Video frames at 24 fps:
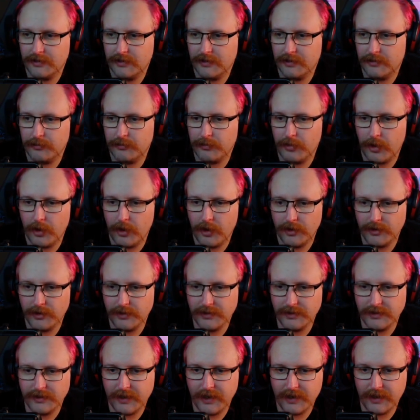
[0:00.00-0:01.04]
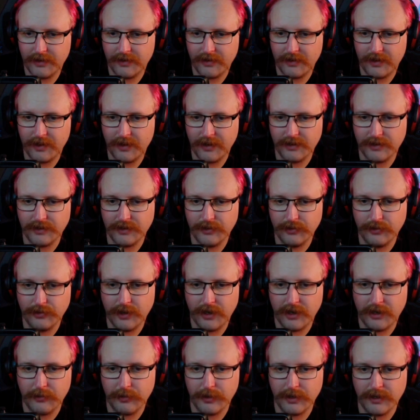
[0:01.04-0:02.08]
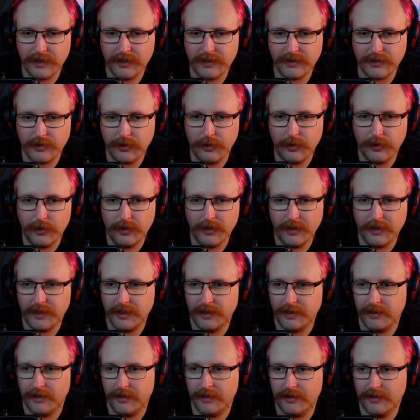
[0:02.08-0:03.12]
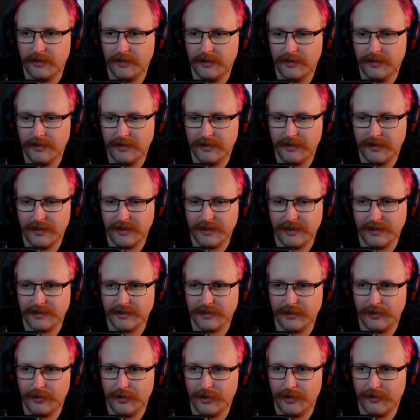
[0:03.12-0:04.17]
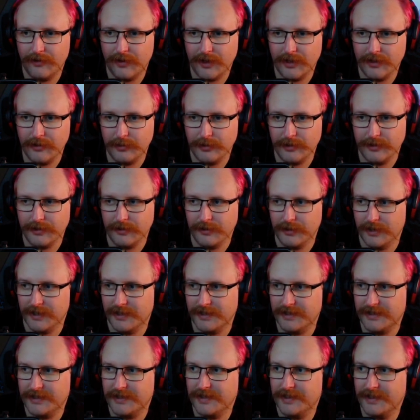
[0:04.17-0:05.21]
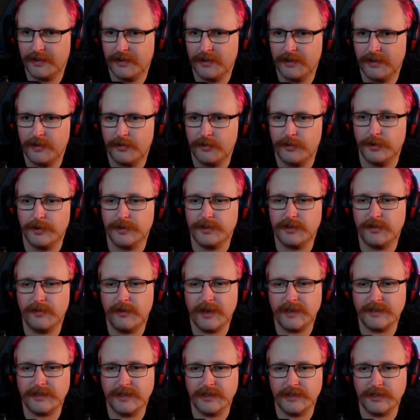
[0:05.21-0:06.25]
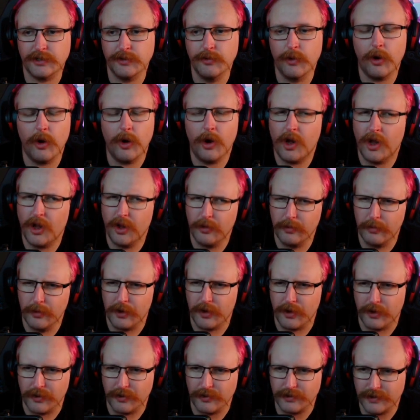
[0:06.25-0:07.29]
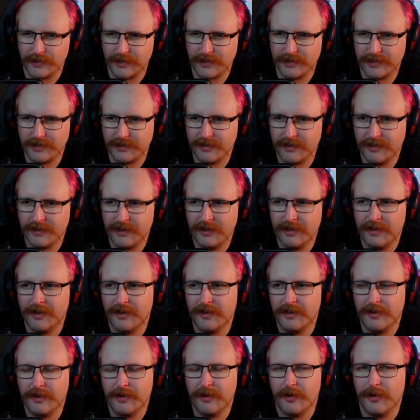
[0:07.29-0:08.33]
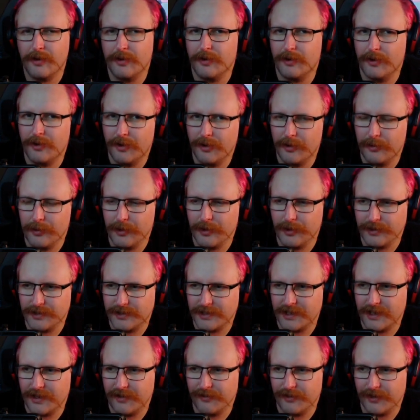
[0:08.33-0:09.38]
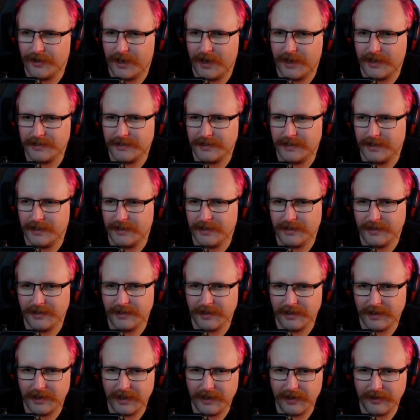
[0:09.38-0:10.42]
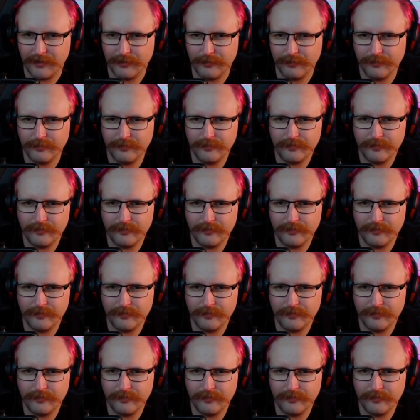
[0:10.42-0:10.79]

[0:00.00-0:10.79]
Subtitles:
Pond, dandelions, you name it, it's all here. It's all available to us. We also have access to almost every asset in the game.